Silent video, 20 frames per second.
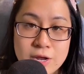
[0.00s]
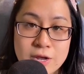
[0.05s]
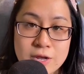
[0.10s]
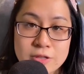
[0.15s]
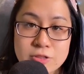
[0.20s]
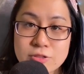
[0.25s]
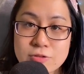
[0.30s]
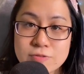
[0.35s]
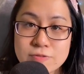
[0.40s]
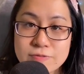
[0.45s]

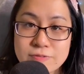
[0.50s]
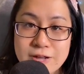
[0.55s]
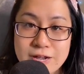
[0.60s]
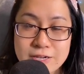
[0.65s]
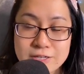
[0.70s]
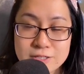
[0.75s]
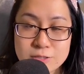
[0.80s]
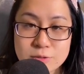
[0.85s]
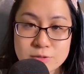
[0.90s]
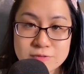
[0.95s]
the
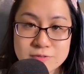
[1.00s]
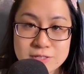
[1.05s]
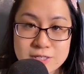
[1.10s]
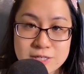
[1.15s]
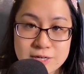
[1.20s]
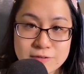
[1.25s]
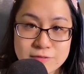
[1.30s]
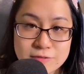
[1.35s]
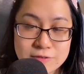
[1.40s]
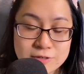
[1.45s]
value of a
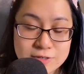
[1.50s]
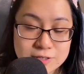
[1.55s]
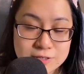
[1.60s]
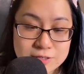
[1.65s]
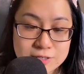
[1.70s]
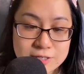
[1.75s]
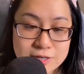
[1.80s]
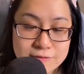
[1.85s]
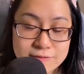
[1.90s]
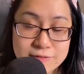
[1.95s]

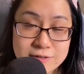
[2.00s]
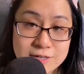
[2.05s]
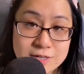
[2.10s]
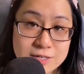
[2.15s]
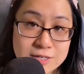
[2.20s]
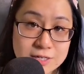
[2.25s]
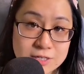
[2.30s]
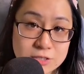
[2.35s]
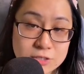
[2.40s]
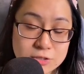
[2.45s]
definite
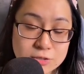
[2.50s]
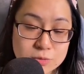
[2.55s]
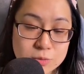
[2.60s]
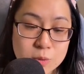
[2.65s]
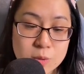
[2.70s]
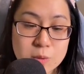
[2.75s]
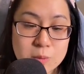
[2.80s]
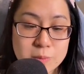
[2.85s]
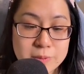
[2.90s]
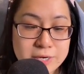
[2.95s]

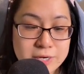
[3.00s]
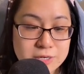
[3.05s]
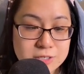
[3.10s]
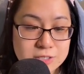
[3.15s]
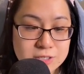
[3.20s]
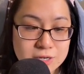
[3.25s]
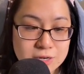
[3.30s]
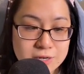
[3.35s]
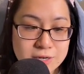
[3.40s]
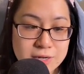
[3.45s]
integral. We are
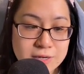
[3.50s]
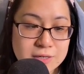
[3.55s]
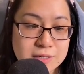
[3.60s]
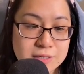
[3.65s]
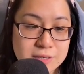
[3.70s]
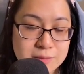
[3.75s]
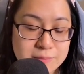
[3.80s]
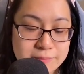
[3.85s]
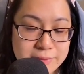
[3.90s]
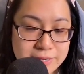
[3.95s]
talking
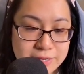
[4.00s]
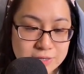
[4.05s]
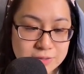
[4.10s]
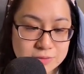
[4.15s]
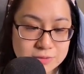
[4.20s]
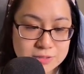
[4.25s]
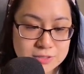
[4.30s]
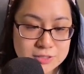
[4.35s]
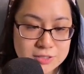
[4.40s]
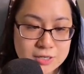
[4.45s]

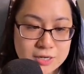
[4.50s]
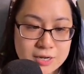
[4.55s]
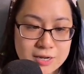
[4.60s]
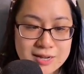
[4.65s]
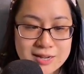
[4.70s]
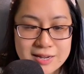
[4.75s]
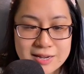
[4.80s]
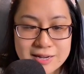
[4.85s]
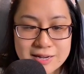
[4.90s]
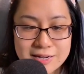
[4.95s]
about
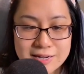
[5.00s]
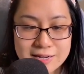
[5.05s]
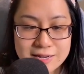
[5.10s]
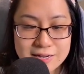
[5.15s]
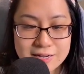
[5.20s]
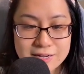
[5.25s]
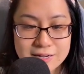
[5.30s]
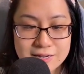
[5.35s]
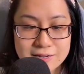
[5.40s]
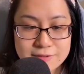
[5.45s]

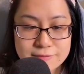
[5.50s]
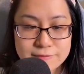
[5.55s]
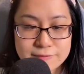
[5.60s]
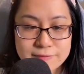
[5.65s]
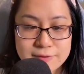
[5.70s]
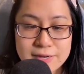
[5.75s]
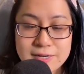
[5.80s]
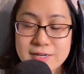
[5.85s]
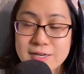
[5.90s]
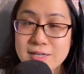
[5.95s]

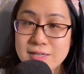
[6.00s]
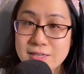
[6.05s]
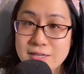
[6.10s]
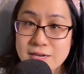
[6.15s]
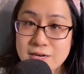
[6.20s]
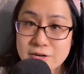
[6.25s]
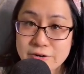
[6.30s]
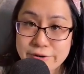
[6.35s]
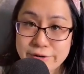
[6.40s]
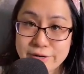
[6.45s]
finding the
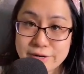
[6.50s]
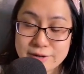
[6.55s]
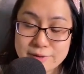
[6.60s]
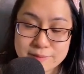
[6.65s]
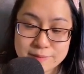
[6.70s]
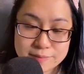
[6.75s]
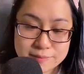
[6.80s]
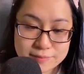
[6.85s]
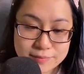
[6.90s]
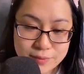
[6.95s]
area.
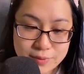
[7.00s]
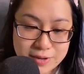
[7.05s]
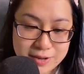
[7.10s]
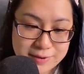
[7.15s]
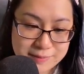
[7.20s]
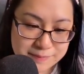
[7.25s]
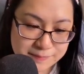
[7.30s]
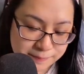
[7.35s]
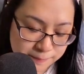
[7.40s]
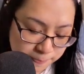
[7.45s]
Okay.
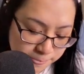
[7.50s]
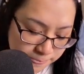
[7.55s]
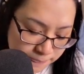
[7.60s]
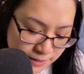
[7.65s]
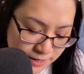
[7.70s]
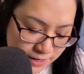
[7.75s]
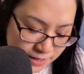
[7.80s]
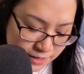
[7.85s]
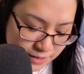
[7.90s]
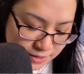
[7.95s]

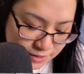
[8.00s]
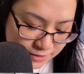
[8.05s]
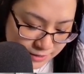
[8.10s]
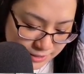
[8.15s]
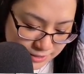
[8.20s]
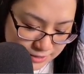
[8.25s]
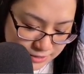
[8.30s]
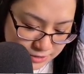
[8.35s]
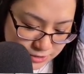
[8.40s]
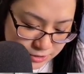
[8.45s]

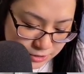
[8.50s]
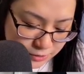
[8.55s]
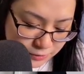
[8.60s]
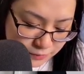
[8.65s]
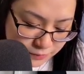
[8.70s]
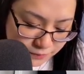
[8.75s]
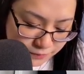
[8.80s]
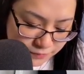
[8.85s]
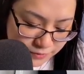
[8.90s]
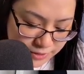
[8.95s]
Alright, so
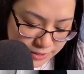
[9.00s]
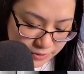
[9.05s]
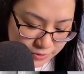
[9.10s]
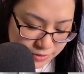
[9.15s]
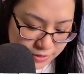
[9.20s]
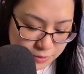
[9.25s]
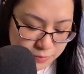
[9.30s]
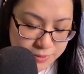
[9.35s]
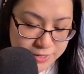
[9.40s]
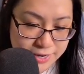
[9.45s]
now
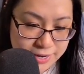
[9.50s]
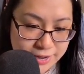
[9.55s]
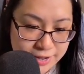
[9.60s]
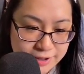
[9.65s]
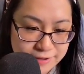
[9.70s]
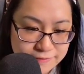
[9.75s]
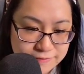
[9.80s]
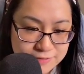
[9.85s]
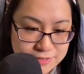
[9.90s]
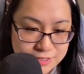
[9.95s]
that we
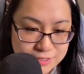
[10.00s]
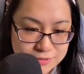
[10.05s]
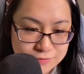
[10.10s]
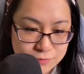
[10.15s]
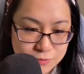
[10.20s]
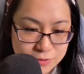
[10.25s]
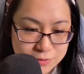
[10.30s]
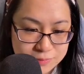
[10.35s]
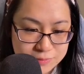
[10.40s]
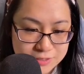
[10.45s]
have these
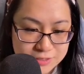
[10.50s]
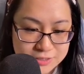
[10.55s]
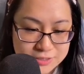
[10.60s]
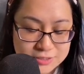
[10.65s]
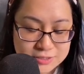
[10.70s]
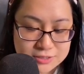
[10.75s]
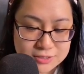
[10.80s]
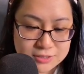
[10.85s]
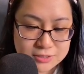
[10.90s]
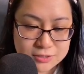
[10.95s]

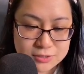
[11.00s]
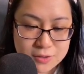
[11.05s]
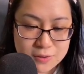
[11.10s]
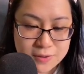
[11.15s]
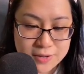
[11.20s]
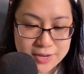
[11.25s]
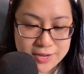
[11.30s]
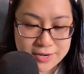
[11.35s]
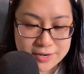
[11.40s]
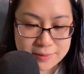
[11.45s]
formulas, let's go
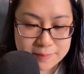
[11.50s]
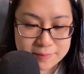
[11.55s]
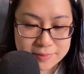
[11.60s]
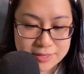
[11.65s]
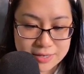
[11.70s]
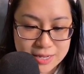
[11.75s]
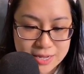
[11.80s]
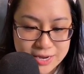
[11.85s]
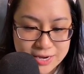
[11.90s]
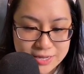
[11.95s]
ahead and
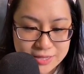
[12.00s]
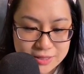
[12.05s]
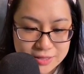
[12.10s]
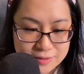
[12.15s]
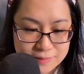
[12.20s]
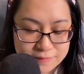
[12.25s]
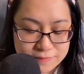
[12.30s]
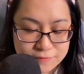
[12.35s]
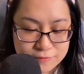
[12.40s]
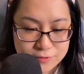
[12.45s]
apply
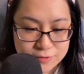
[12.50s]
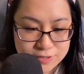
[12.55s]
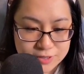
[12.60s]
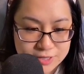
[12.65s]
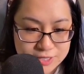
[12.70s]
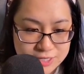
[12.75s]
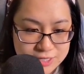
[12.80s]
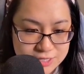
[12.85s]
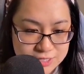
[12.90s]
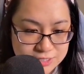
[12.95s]
them for
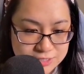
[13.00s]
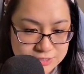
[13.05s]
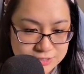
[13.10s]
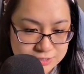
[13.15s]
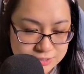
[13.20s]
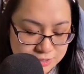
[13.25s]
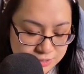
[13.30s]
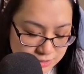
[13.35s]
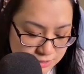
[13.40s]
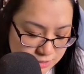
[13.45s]
this.
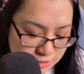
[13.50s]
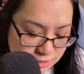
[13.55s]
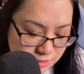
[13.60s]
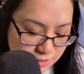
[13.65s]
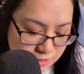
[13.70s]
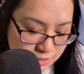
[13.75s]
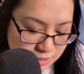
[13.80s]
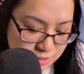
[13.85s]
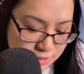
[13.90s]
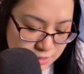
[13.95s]

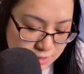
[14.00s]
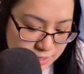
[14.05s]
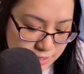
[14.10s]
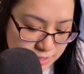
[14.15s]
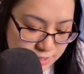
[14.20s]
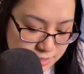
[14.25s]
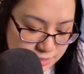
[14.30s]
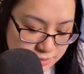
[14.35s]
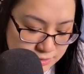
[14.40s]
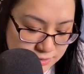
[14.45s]

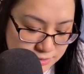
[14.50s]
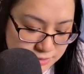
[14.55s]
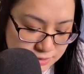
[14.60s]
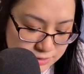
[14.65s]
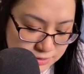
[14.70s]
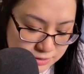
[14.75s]
And